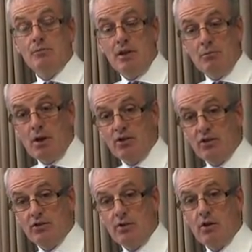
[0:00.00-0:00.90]
minimised
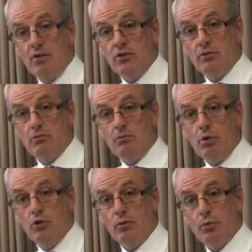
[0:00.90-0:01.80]
as far as
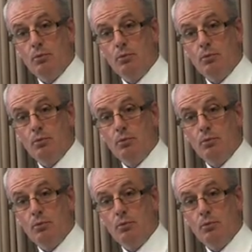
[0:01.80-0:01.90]
possible.